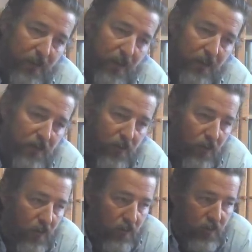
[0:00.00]
Yeah,
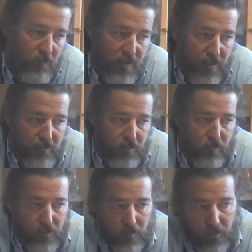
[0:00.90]
so sometimes
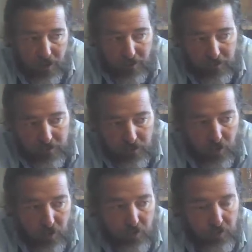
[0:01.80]
we harvest
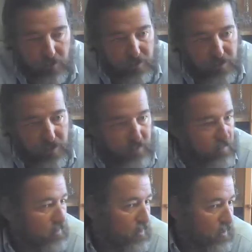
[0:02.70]
earlier
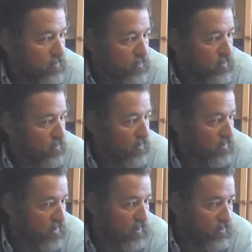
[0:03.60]
than the
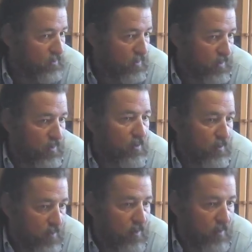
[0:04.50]
inside of Tuscany.
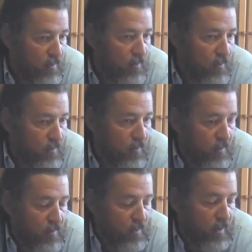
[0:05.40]
Yeah.
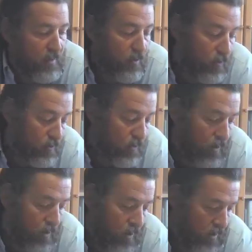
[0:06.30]
And also
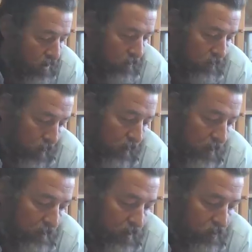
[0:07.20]

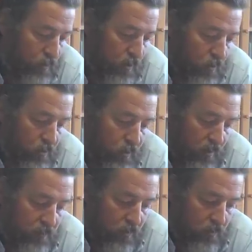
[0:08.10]
probably because we don't want to
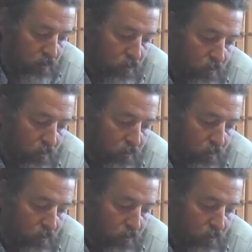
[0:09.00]
have so